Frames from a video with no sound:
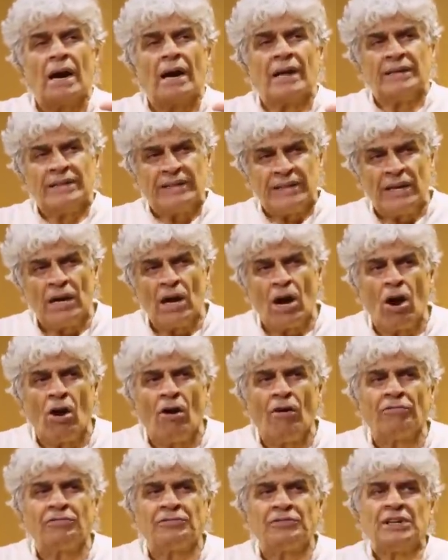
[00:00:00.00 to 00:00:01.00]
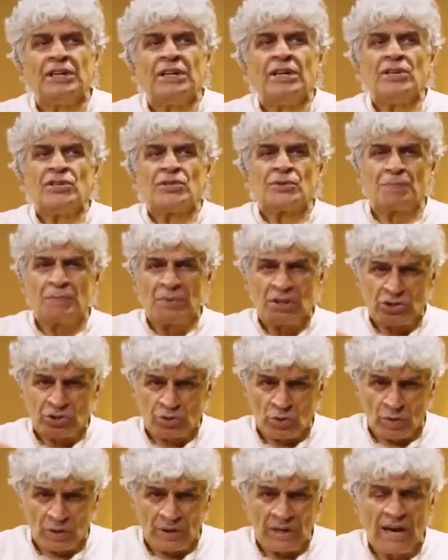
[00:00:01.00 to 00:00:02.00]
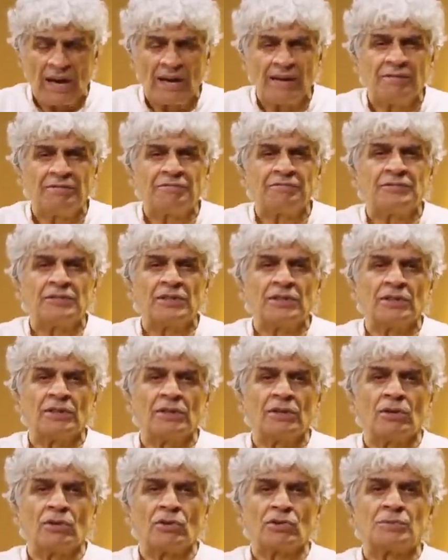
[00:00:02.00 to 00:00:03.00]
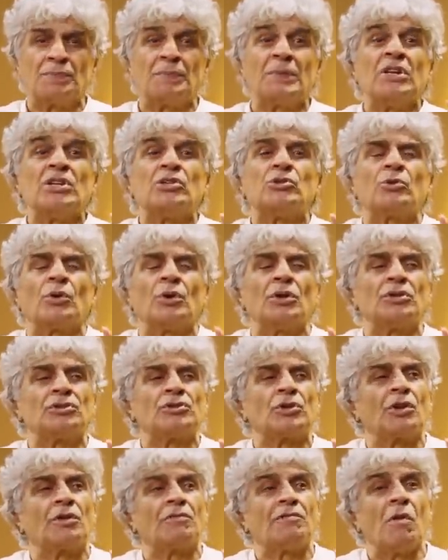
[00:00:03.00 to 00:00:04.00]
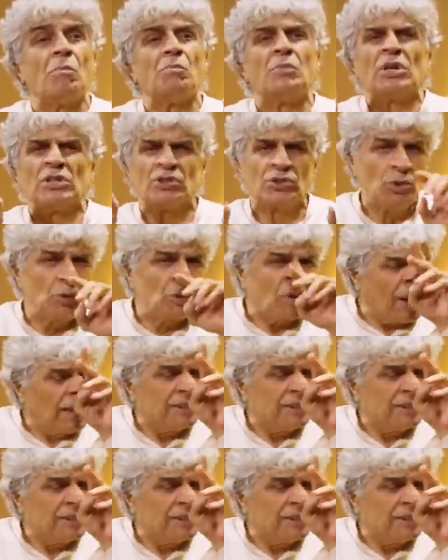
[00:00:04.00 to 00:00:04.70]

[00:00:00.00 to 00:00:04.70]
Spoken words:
idea of the spiritual life, the spiritual sort of a pursuit.